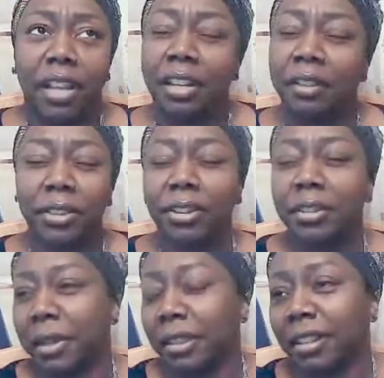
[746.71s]
I never
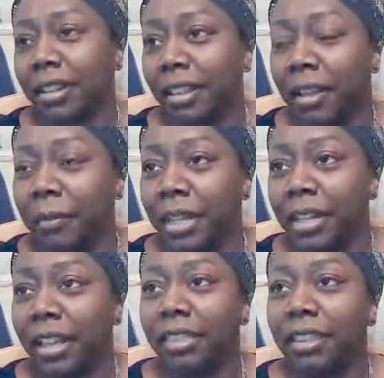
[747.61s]
thought about that. I
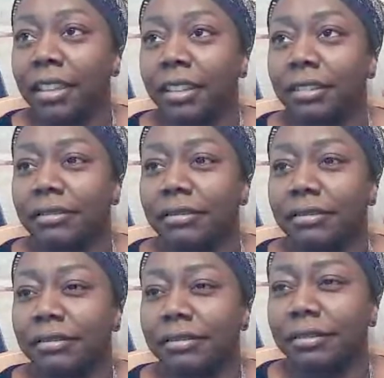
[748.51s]
mean, I think
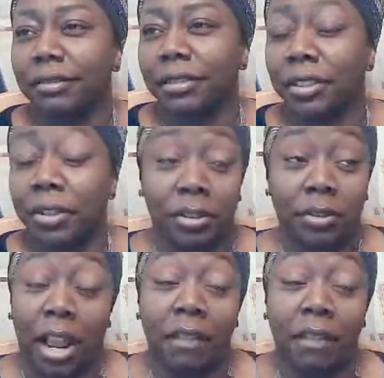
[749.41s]
you're
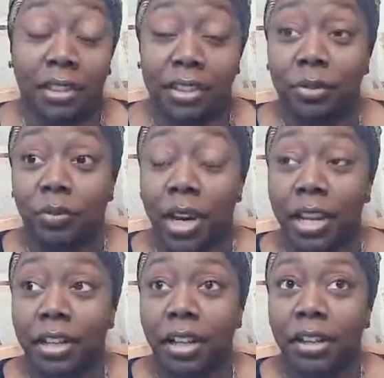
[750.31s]

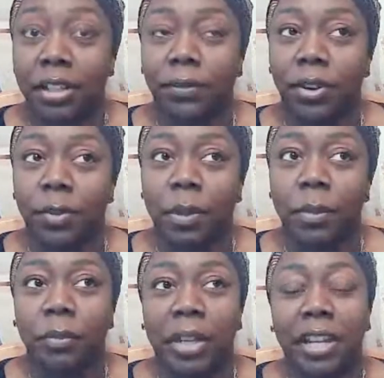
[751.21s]
right as far as
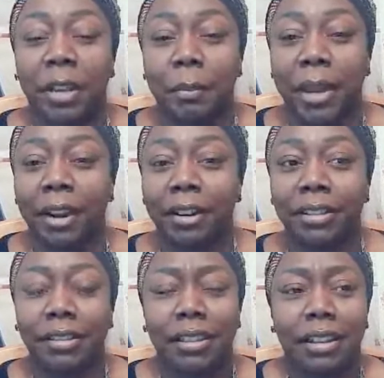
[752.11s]
people being
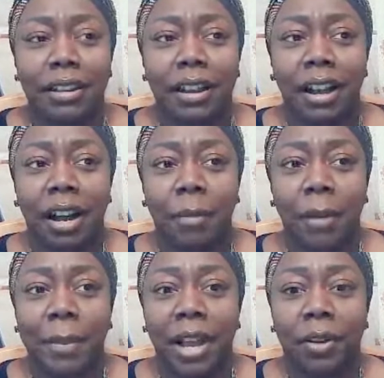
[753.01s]
embarrassed
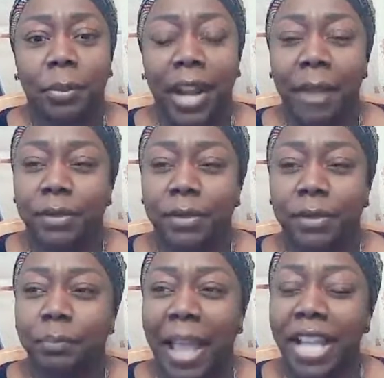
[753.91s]
about perhaps
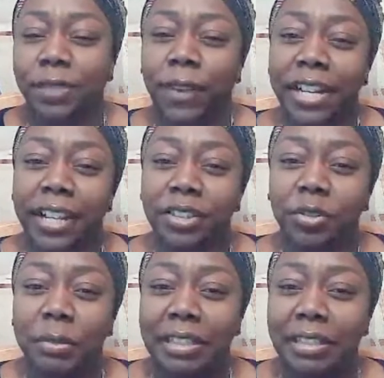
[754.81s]
past
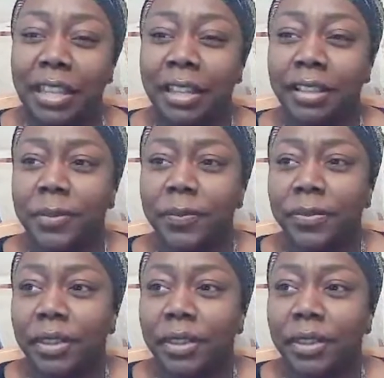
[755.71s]
financial mistakes.